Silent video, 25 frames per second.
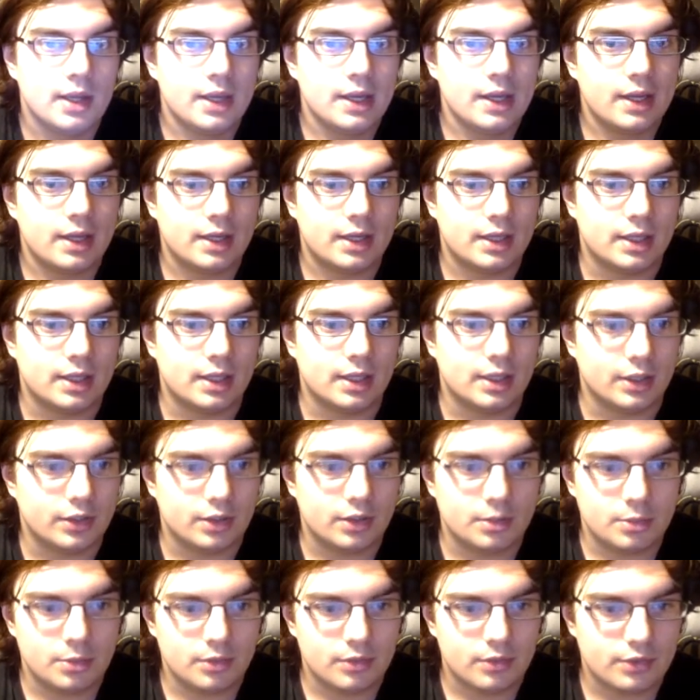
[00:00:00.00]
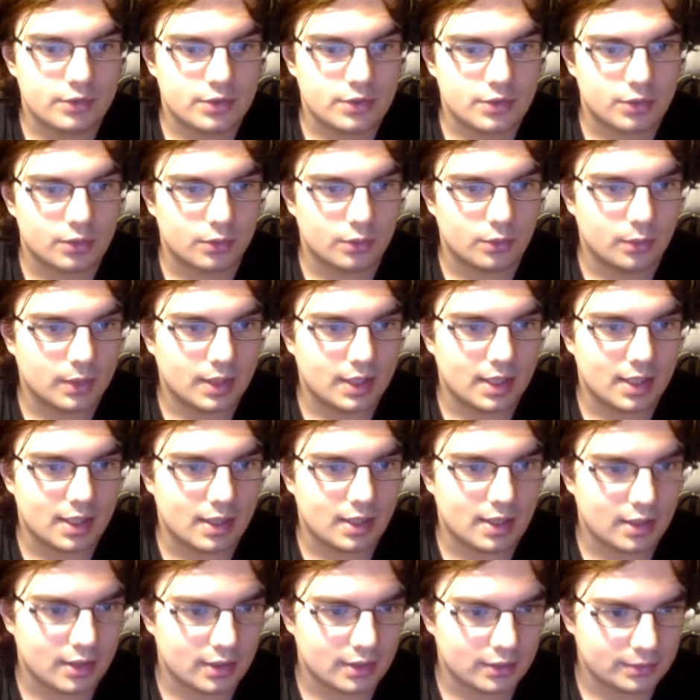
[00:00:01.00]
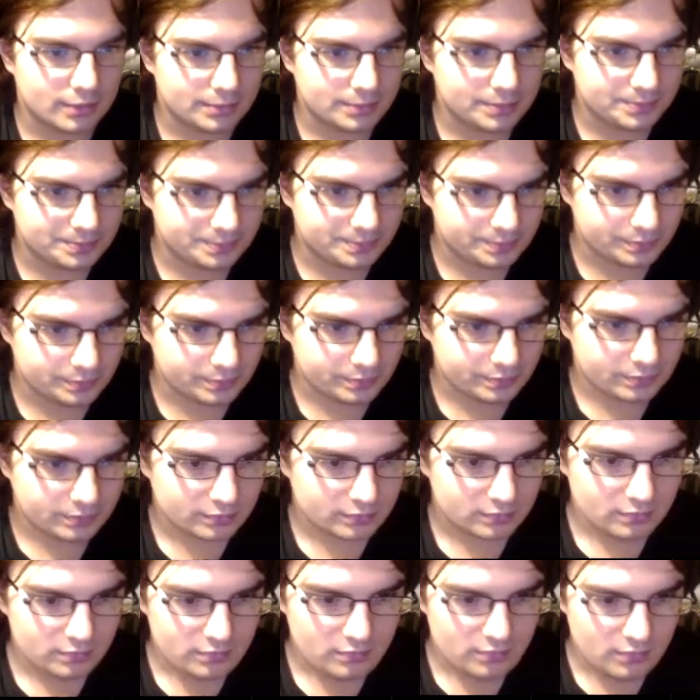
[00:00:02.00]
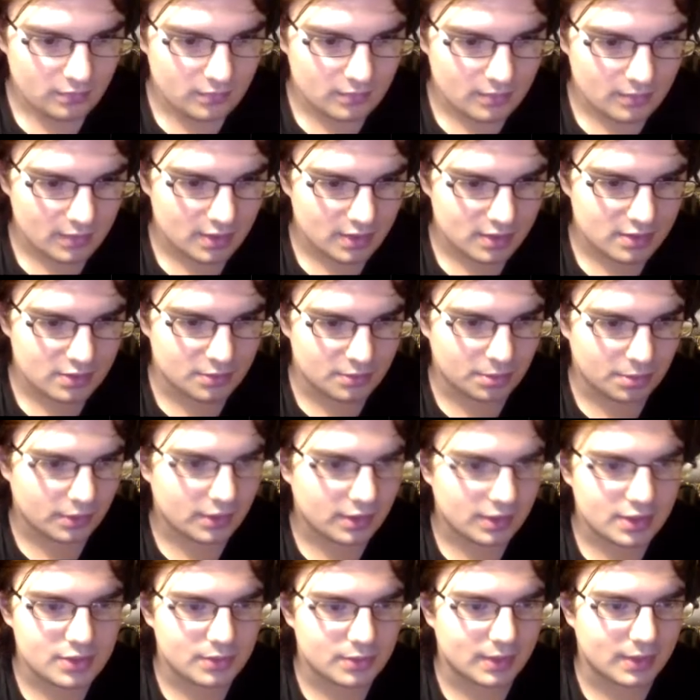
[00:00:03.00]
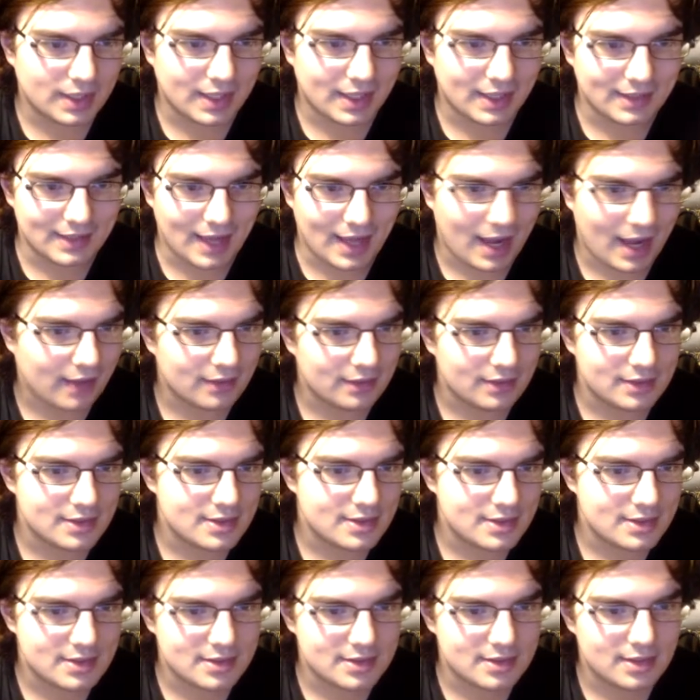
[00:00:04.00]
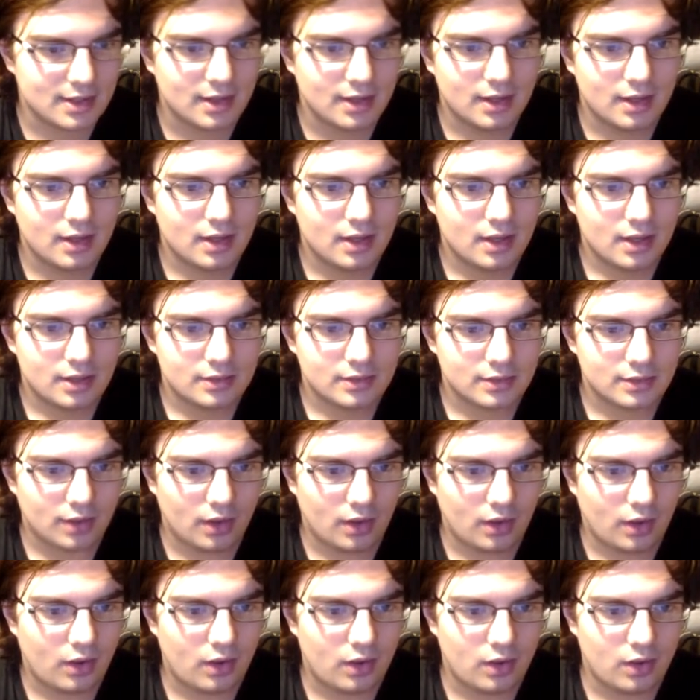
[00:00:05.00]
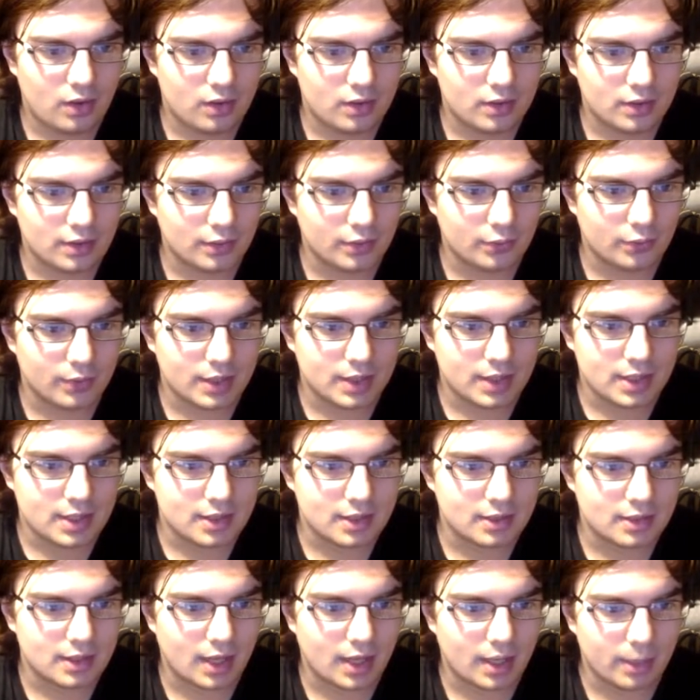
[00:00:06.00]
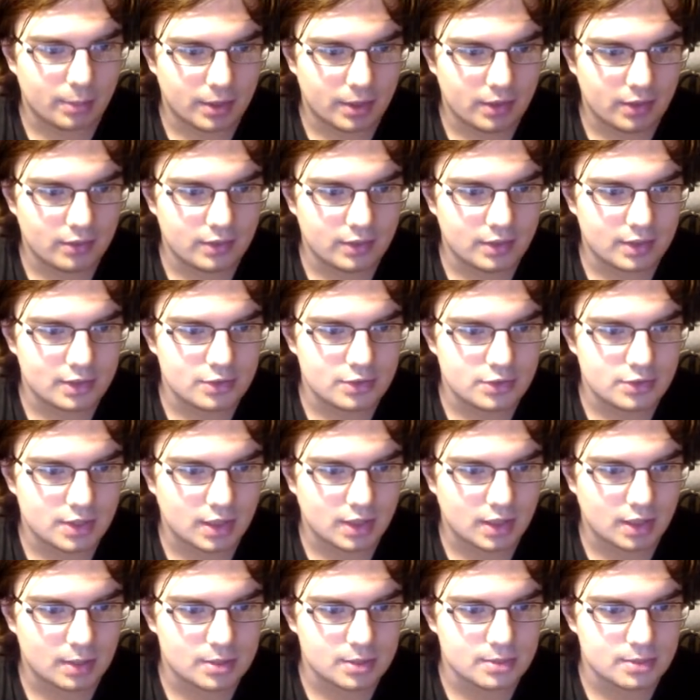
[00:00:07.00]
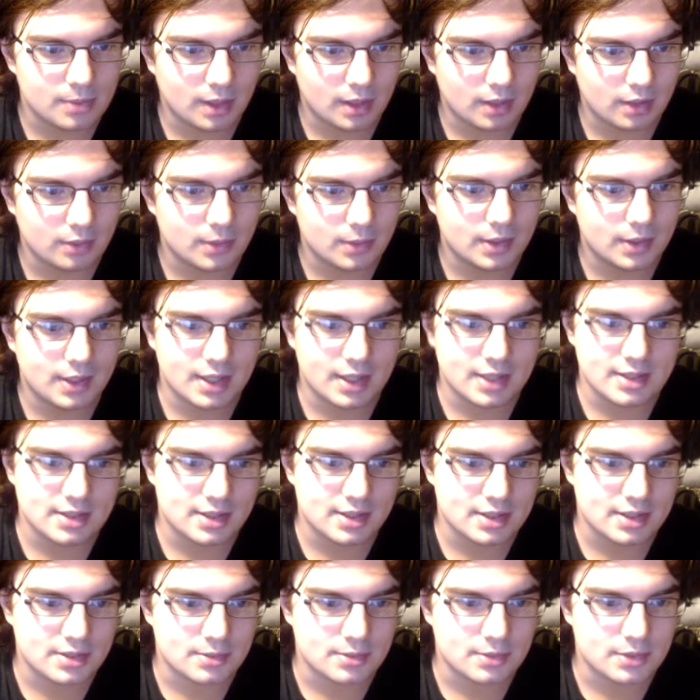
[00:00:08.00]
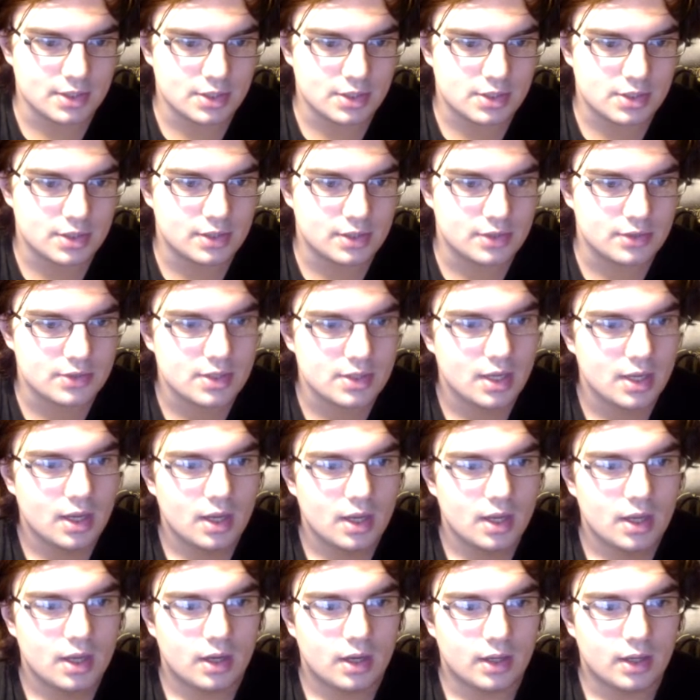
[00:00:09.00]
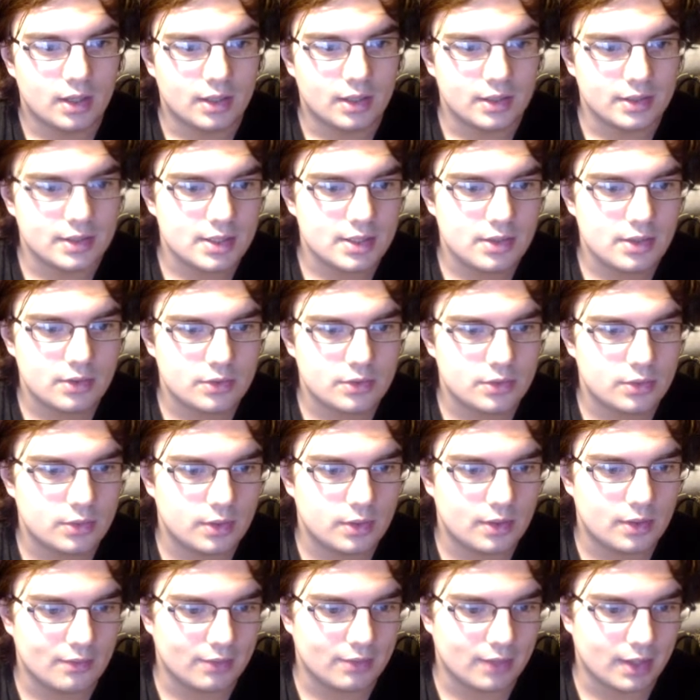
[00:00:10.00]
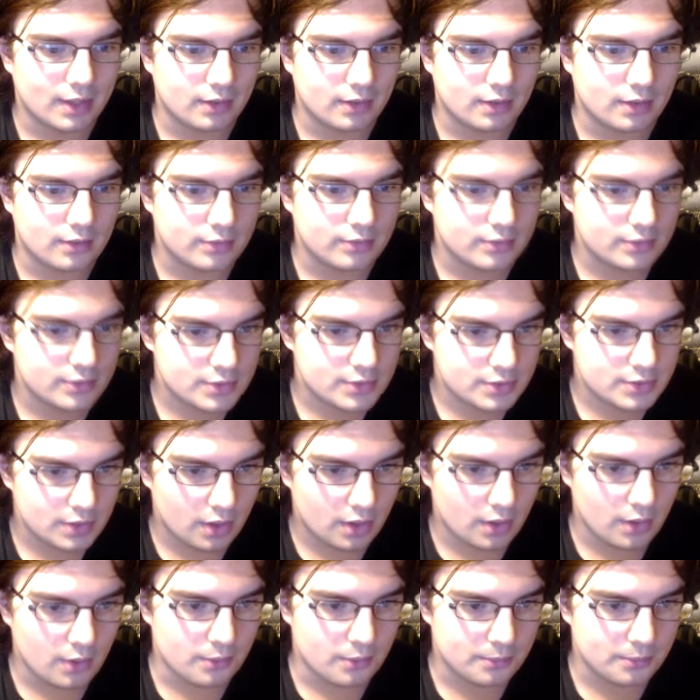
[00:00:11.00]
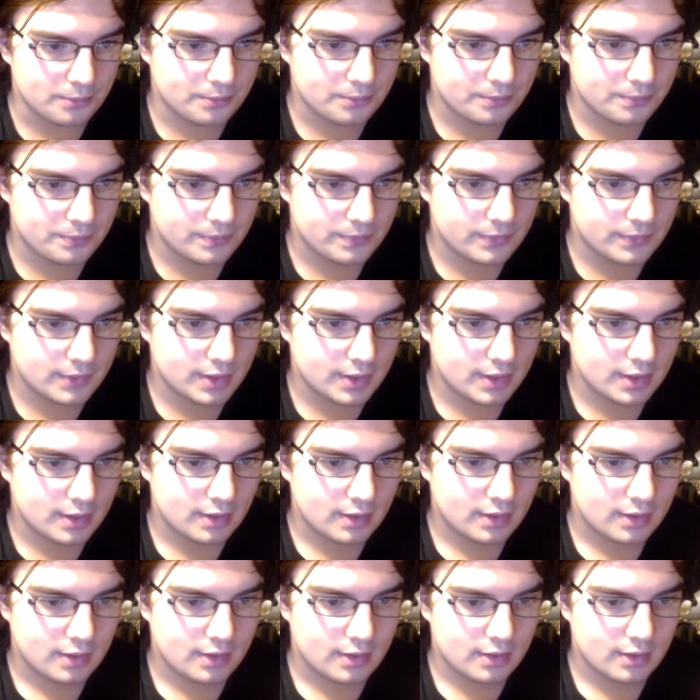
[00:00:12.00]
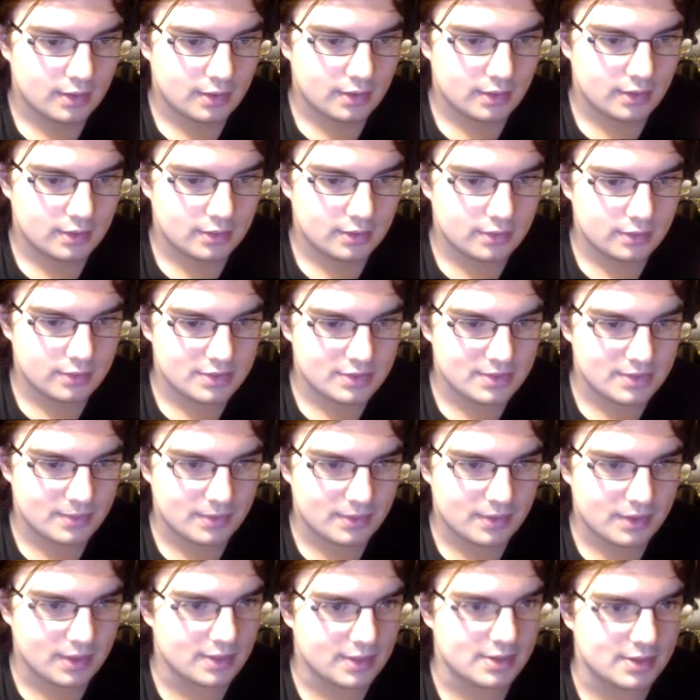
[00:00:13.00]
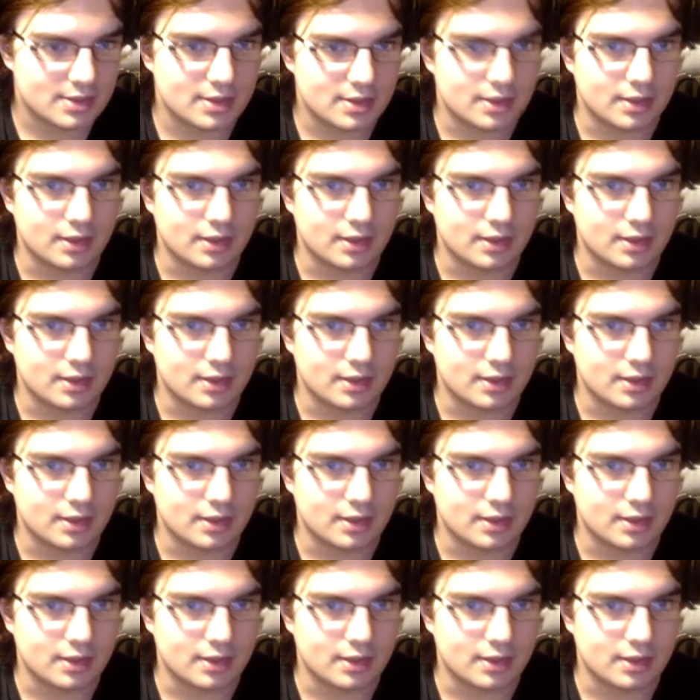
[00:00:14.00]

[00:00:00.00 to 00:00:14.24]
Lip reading: I'm going to move over to the wiki here. So Borderlands 1 had Atlas, the Hall, Iridian, Hyperion, Jacobs, Malian, SNS Munitions, TDR Torg, Vladoff. So there's some things here.